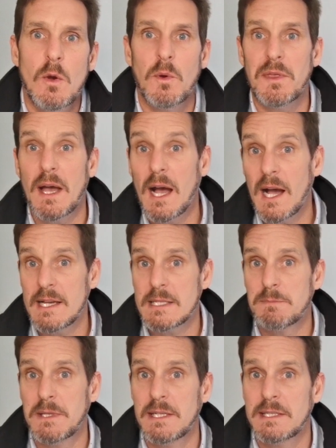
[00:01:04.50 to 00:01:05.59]
with the
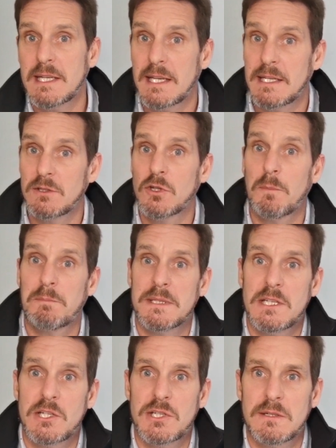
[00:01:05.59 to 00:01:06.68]
highest bidder taking top
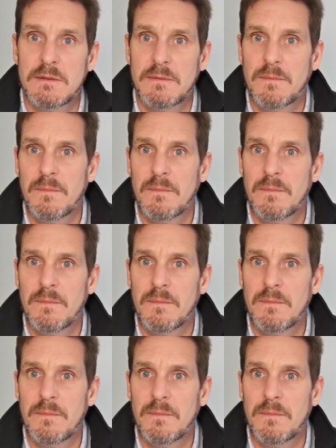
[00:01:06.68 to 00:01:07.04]
position.